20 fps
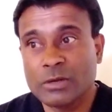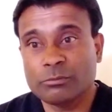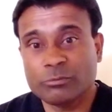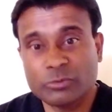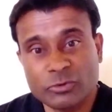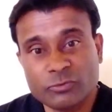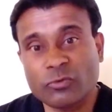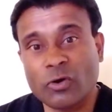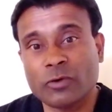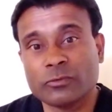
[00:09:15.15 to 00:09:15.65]

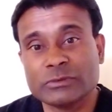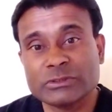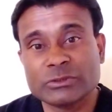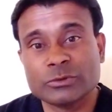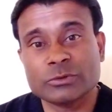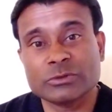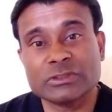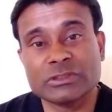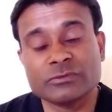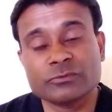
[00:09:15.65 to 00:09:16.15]
put forward
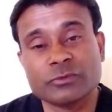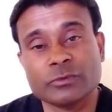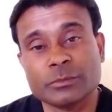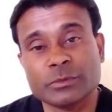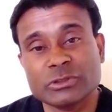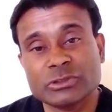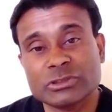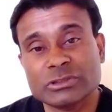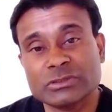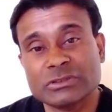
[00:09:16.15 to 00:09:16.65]
those
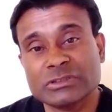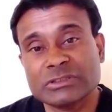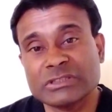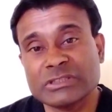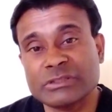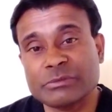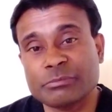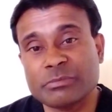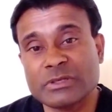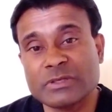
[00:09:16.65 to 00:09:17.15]
informations
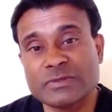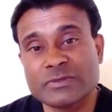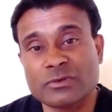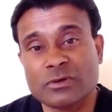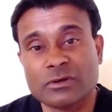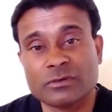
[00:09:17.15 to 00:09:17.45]
in a piece